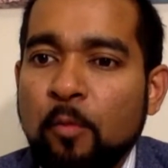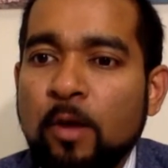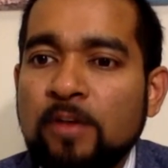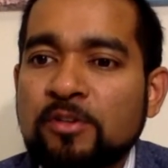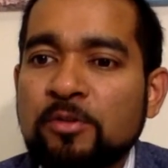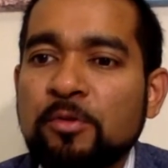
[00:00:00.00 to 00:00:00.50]

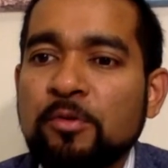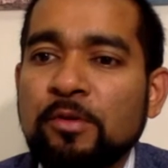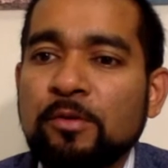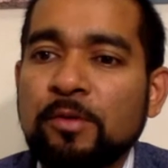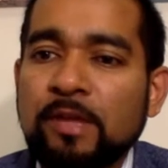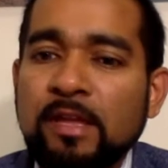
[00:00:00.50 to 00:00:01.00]
what should
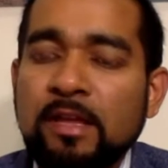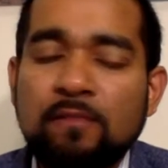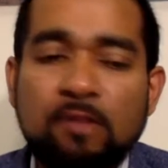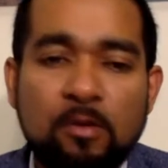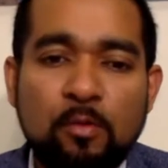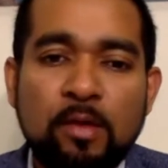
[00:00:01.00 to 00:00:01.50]
we eat
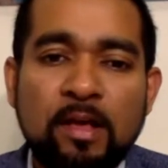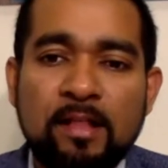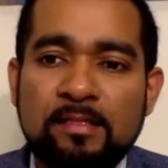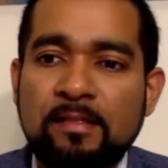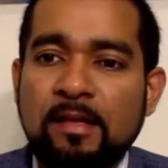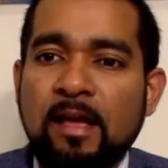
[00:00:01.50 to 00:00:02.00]
for good
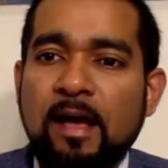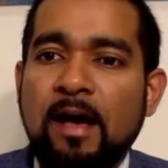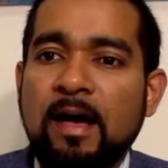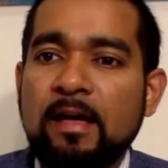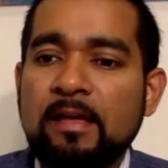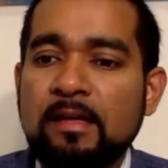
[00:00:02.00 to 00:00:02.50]
health?
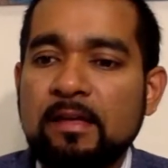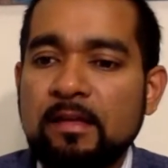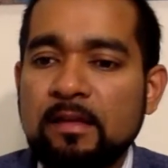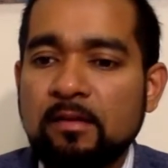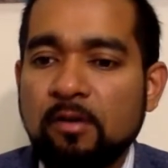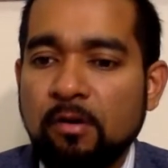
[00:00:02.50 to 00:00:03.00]

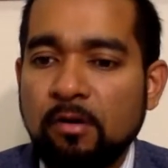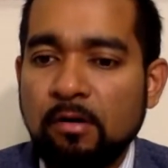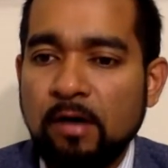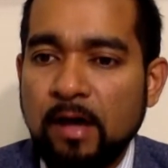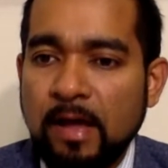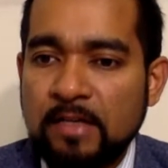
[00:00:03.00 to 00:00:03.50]
I
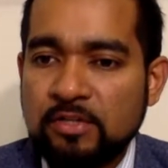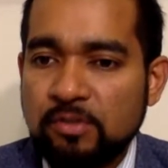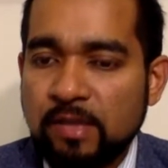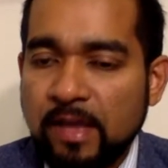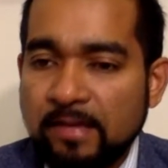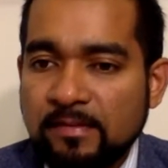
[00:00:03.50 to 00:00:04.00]

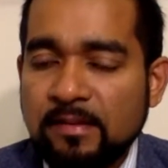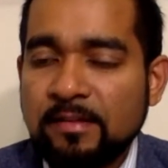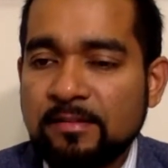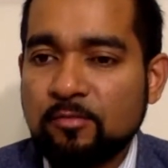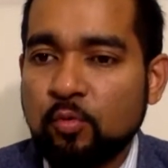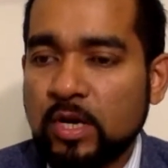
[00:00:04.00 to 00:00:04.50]
actually answered
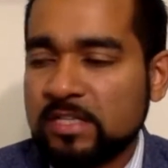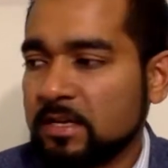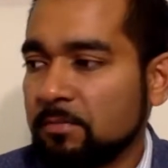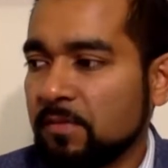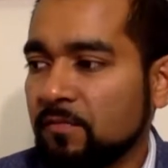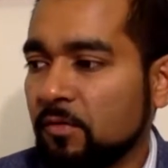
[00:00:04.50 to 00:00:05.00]
this
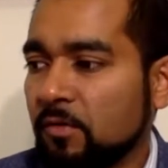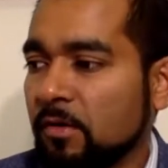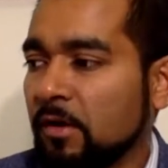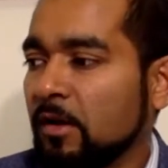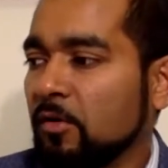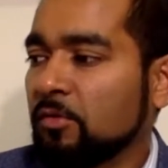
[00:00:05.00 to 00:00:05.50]
question
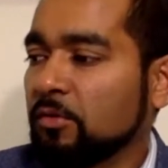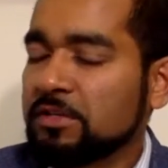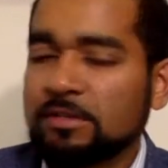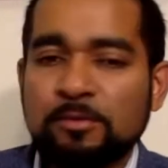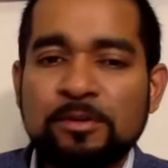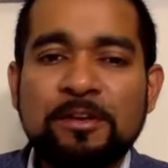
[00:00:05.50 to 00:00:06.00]
before. We
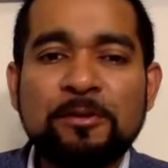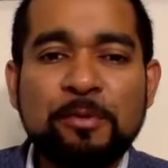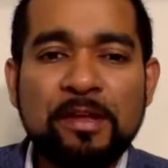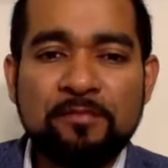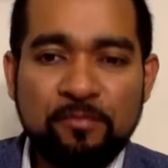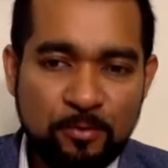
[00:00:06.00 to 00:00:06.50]
need to
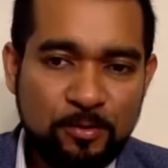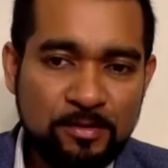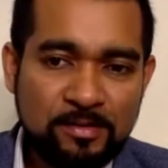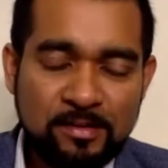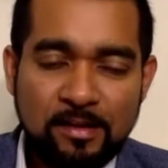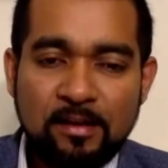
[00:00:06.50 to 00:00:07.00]
eat
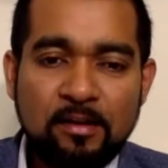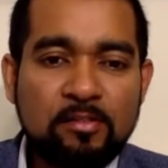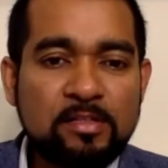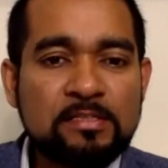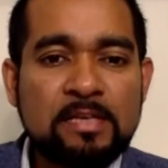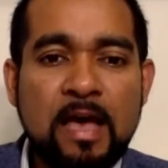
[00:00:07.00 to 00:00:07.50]
food,
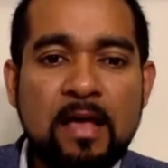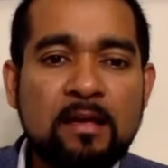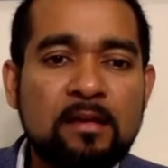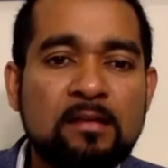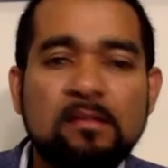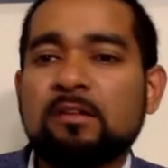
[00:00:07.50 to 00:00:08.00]
not the
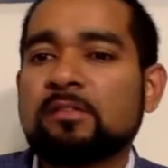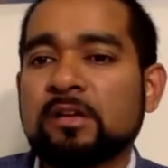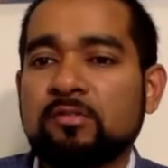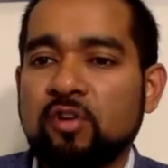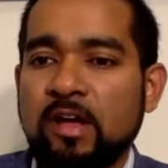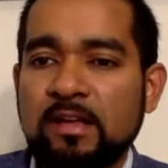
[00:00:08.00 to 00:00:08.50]
junk, not the
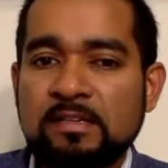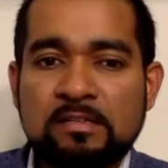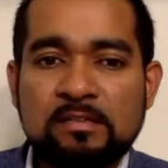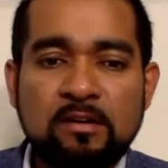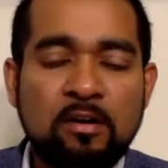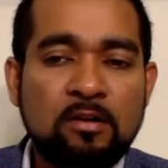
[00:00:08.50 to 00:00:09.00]
trash,
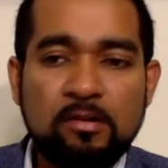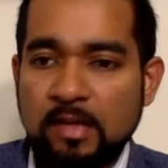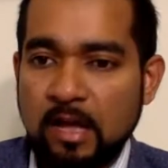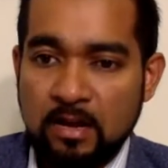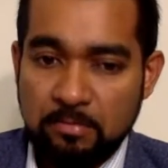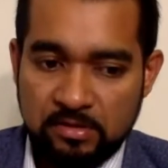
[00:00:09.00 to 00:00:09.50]
or not the
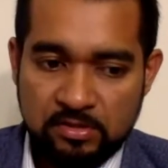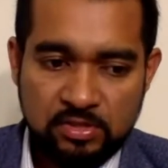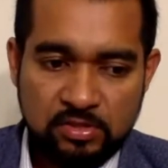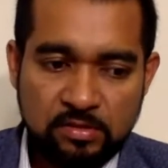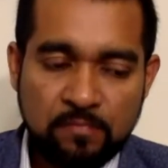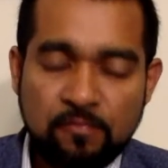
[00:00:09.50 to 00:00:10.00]

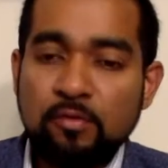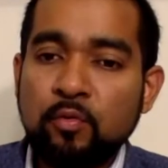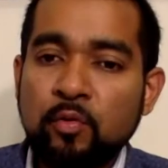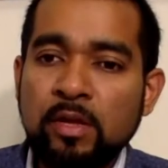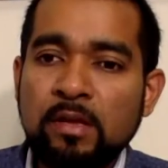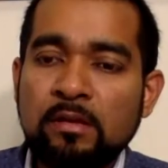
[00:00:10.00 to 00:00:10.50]
garbage. The food
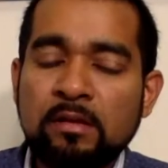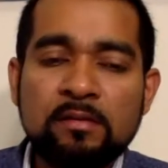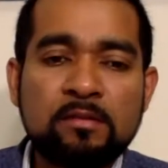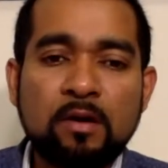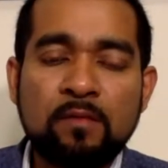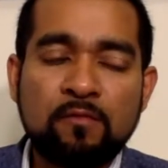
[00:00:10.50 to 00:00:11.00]
we eat
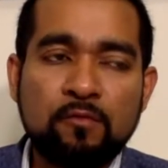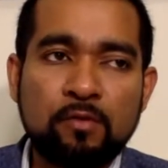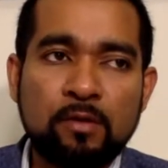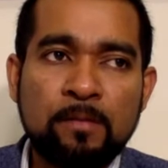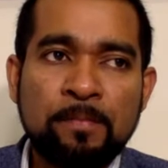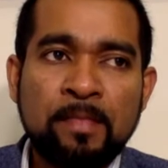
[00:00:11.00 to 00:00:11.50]
is not a food.